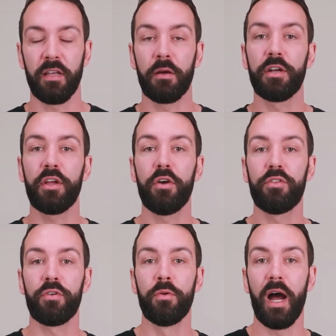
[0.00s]
I'm going to go
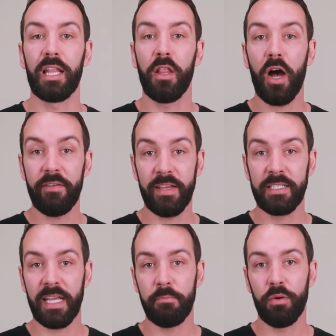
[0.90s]
through a live
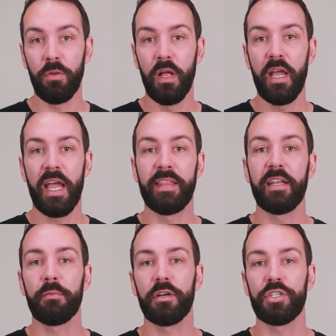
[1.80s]
example and then
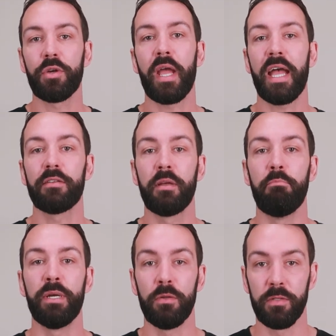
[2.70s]
I'm going to show you how to
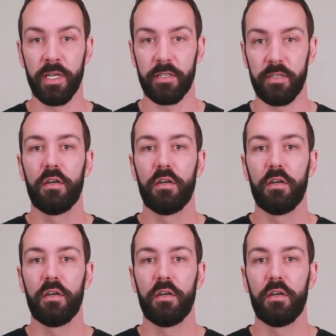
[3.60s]
build it.